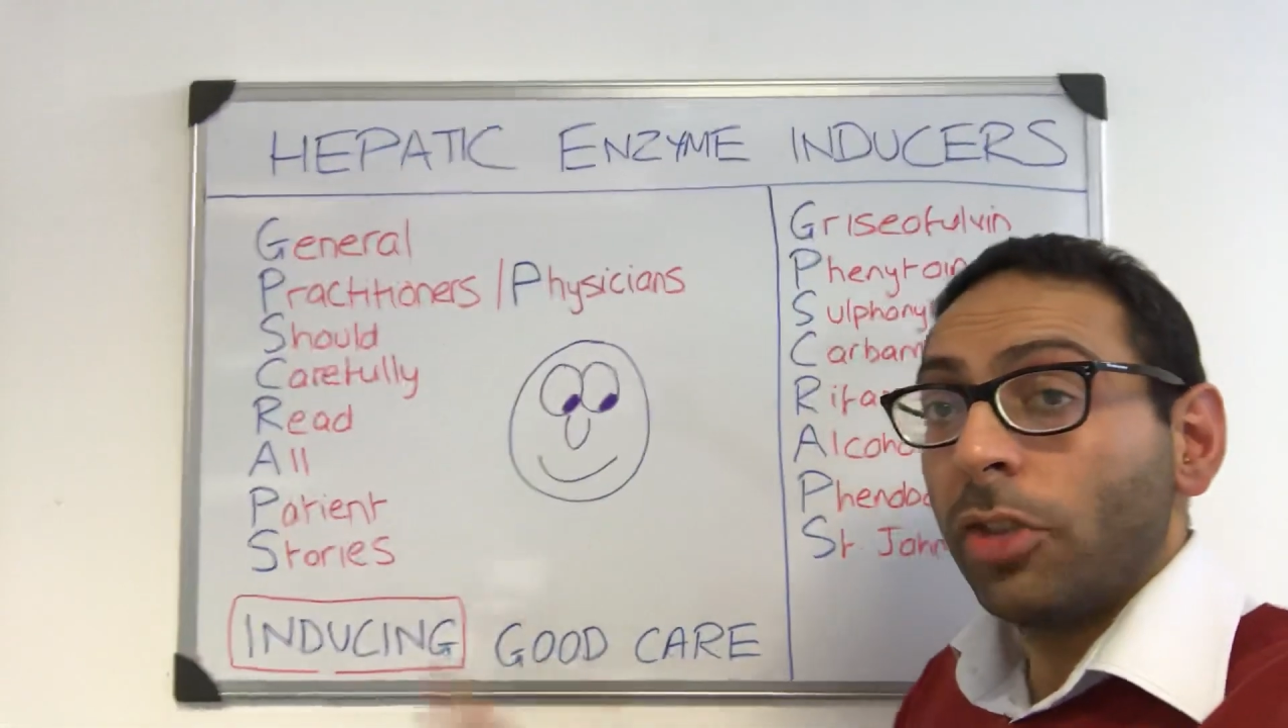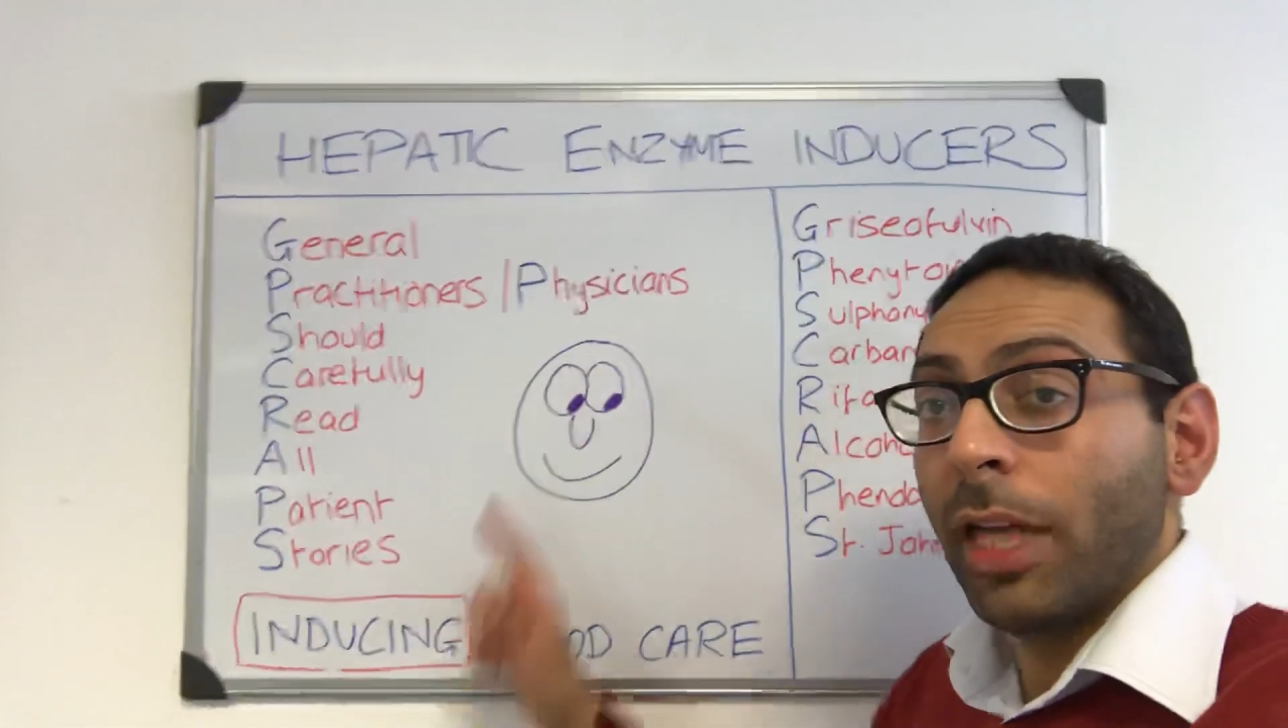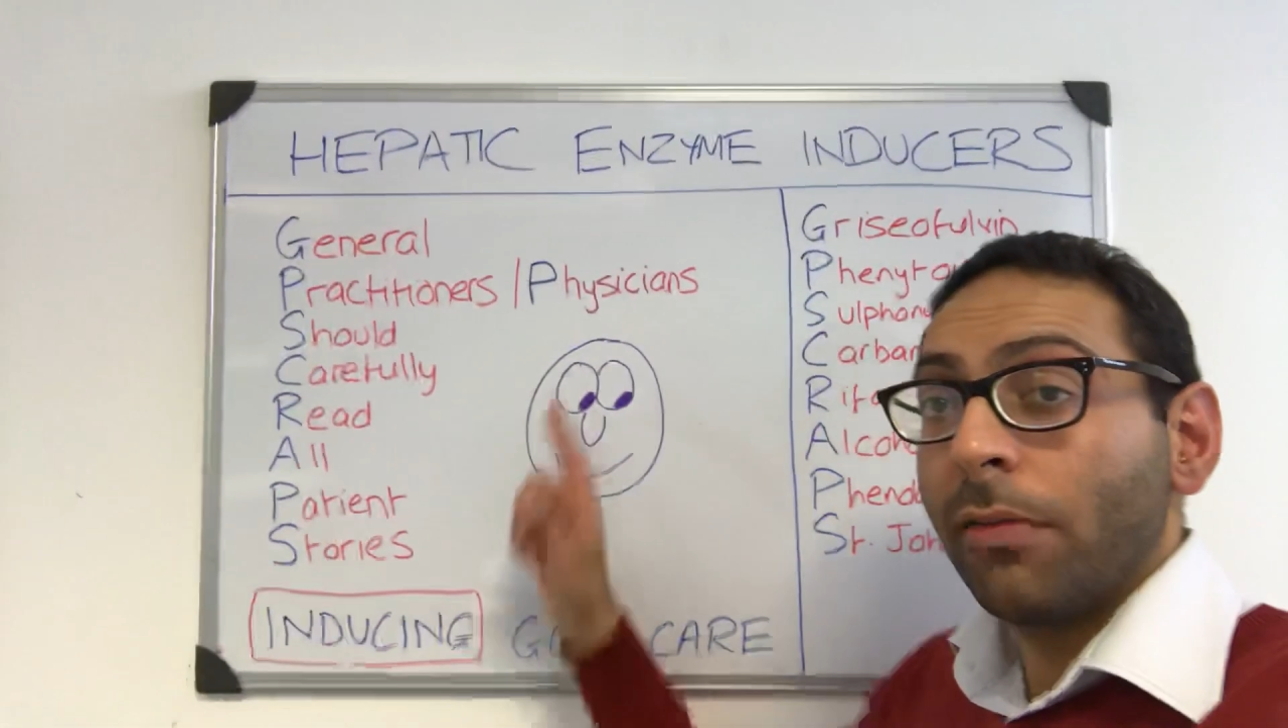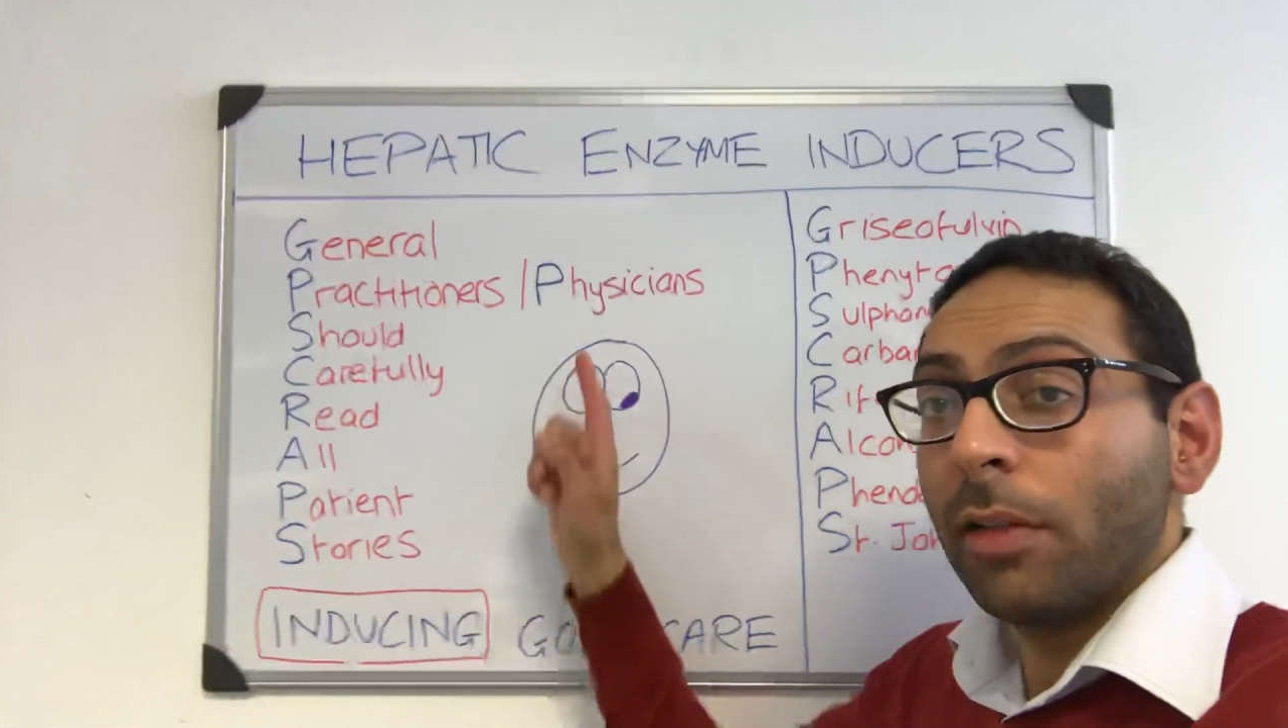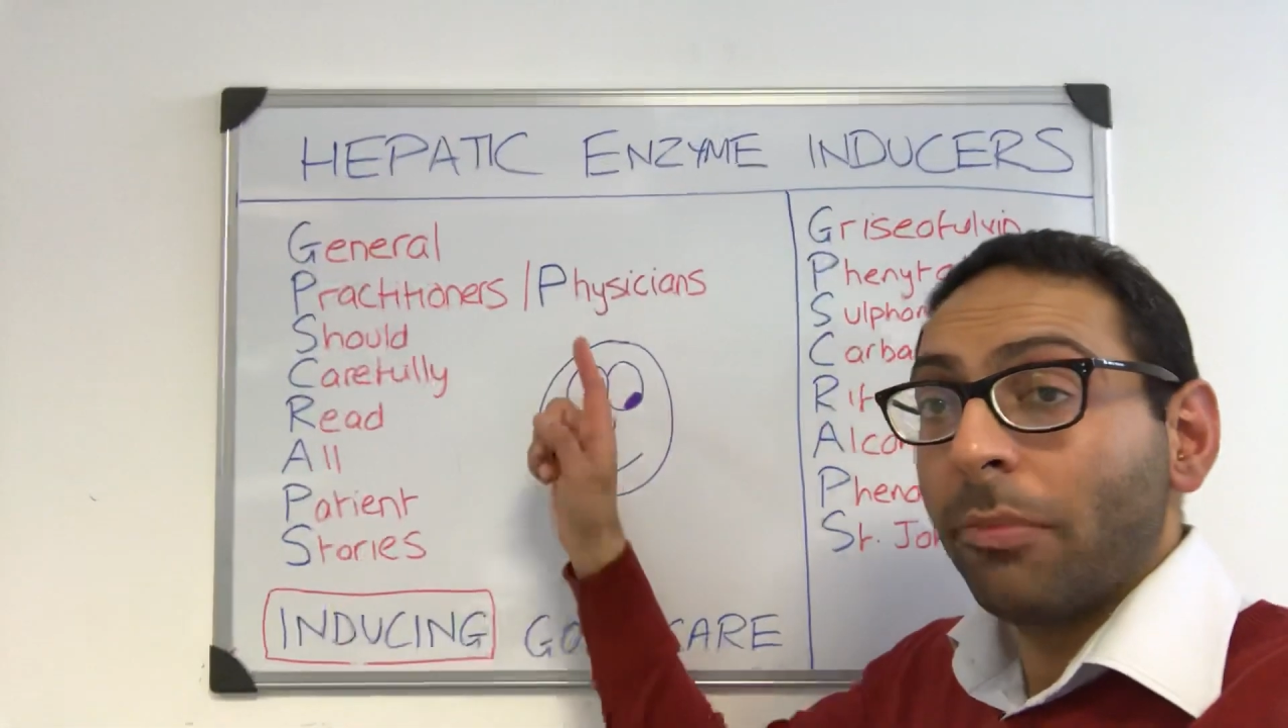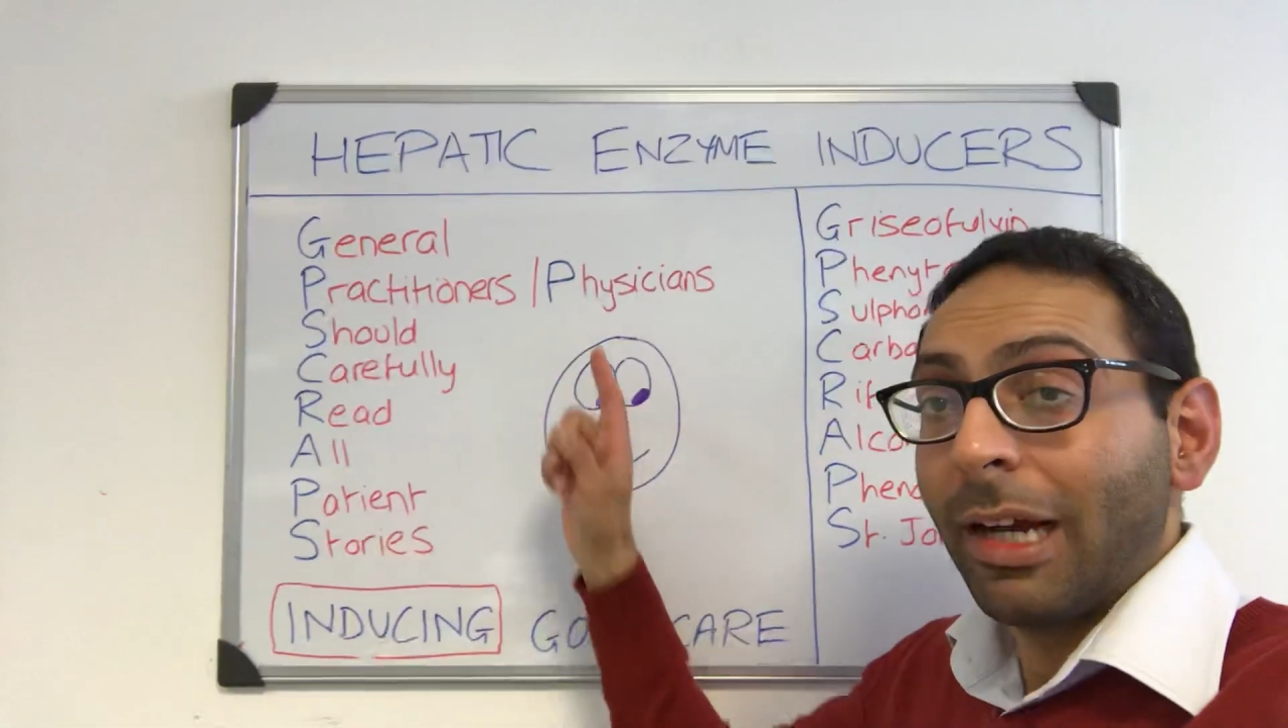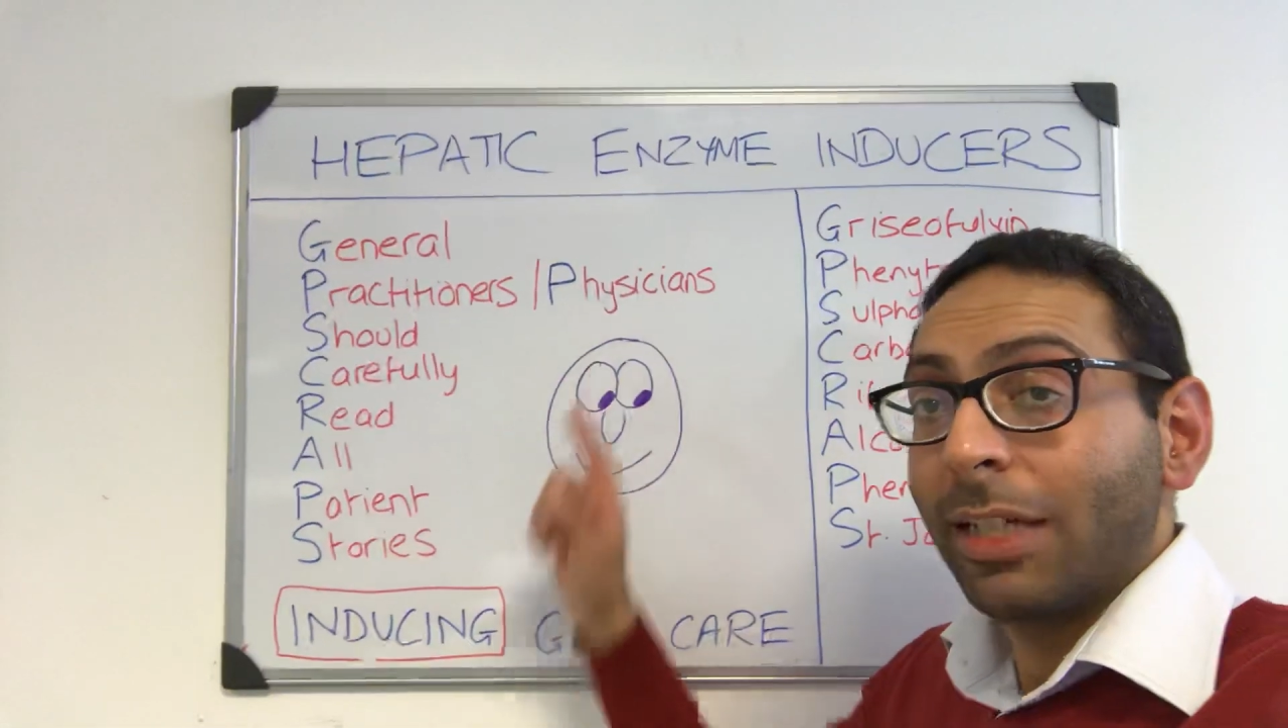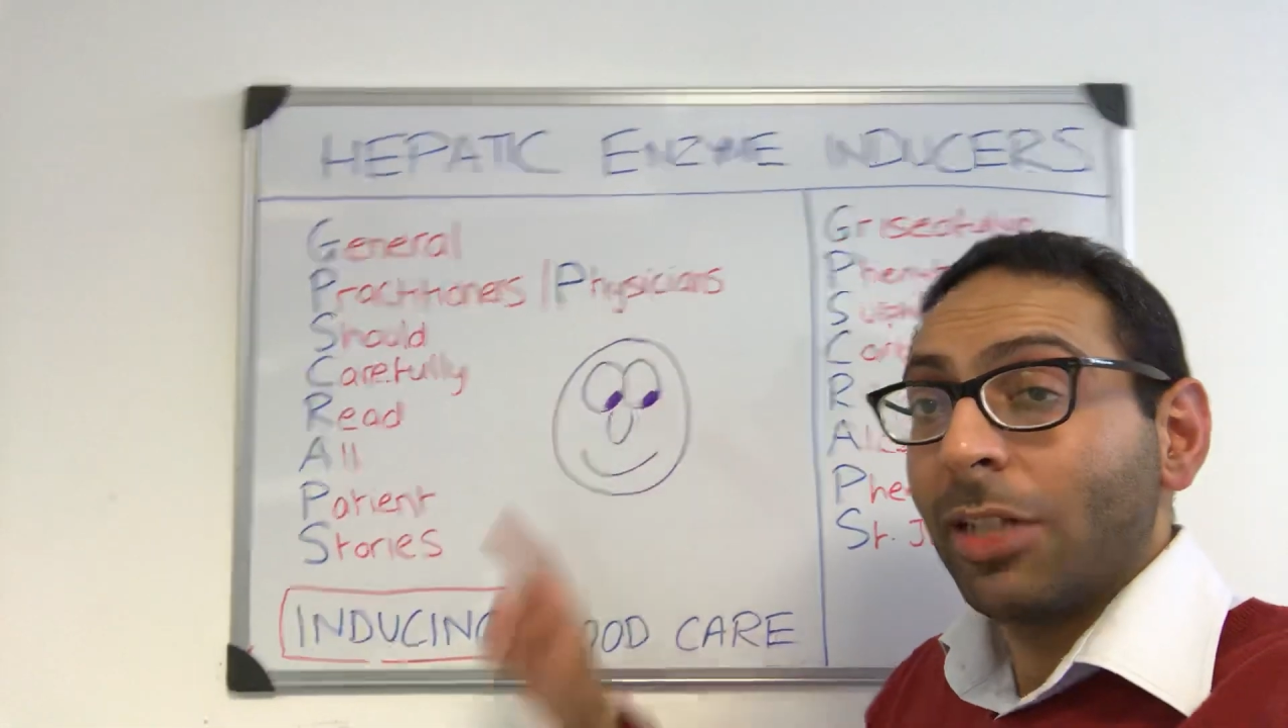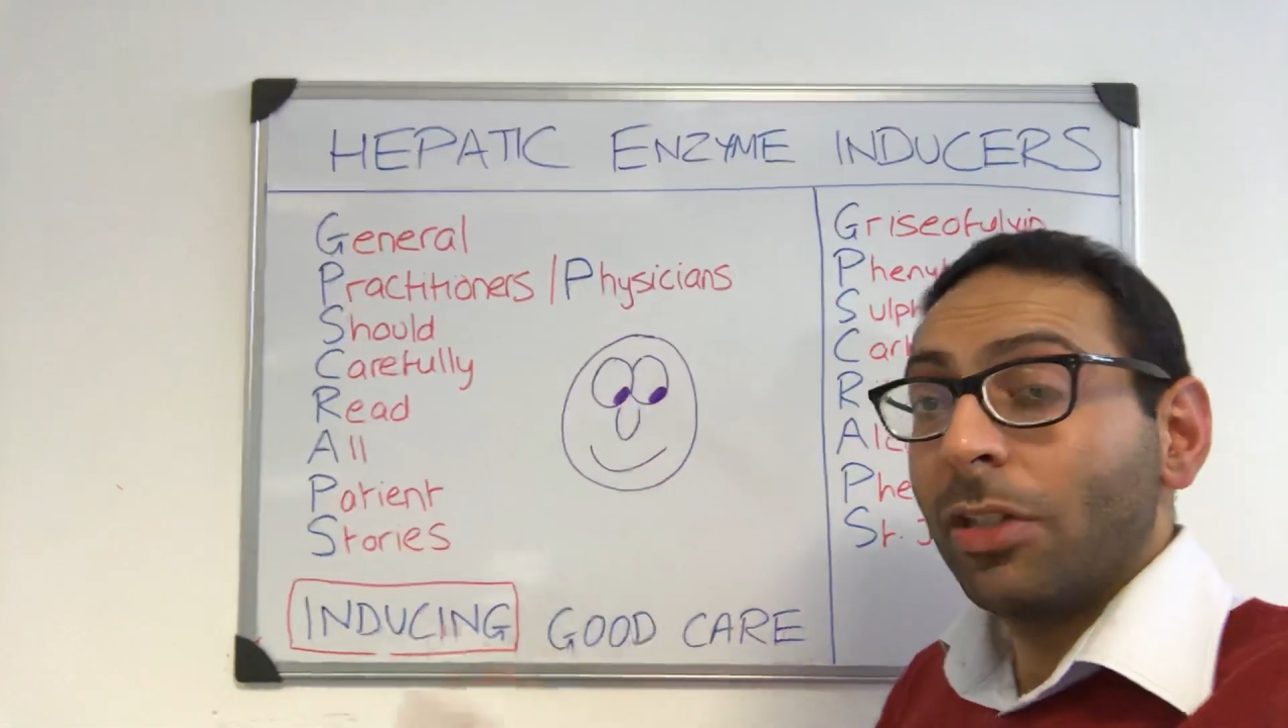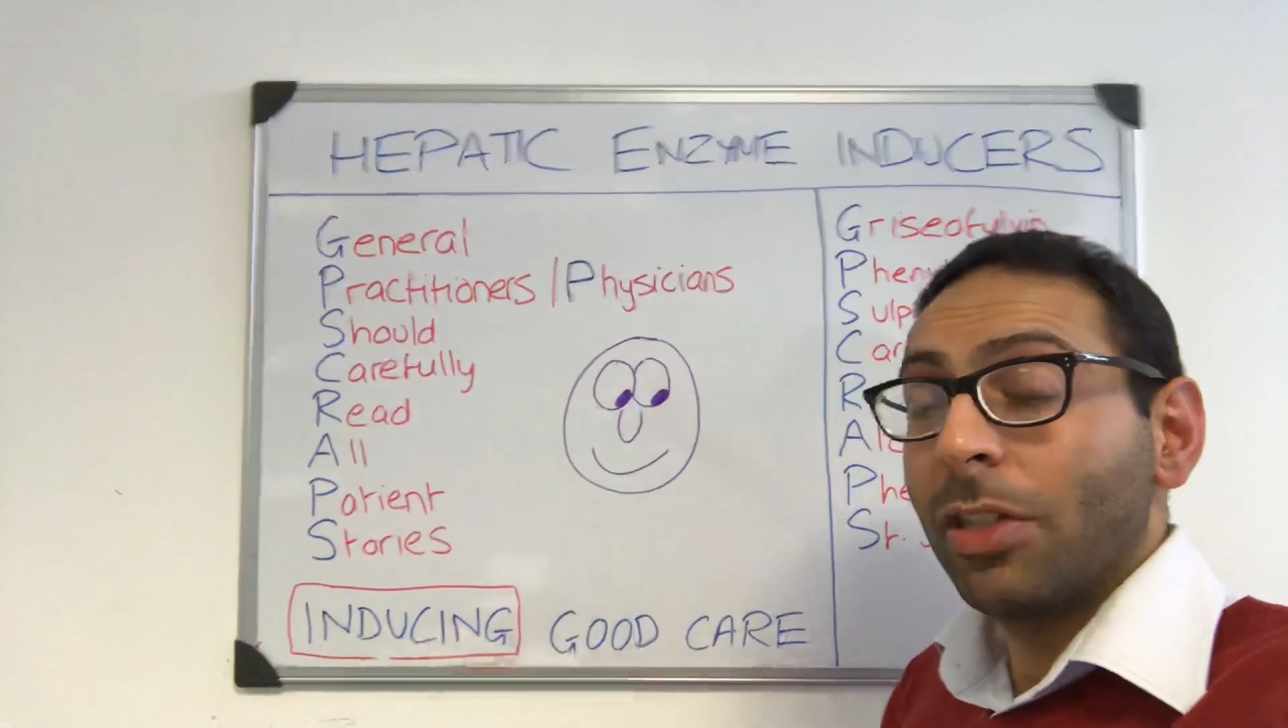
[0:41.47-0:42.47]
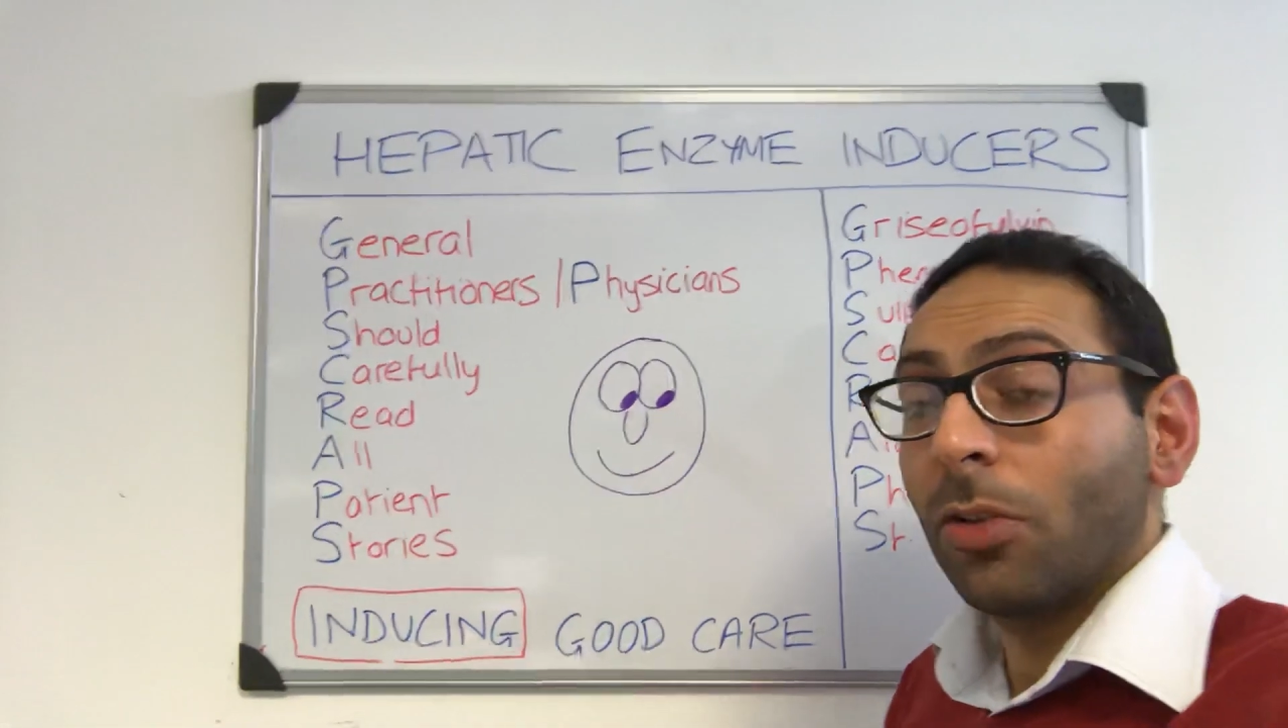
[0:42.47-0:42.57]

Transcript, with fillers: General practitioners